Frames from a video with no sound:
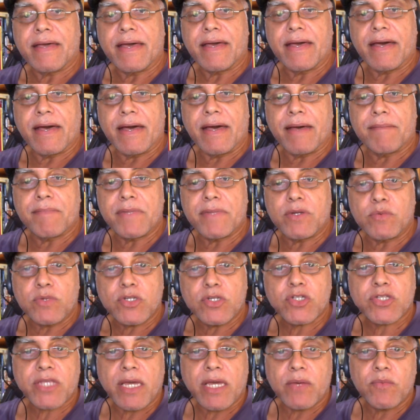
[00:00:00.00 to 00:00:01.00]
in
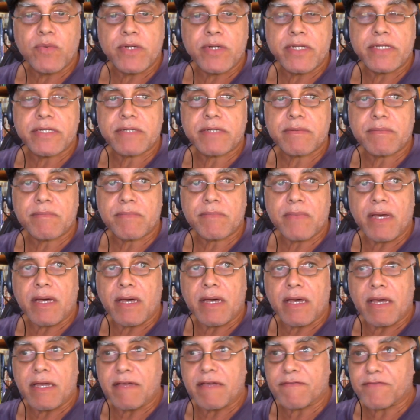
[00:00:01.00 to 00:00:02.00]
which they would,
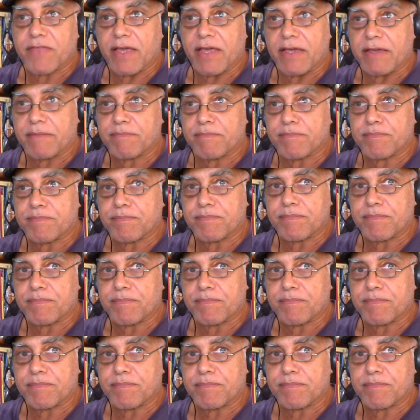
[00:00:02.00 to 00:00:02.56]
if they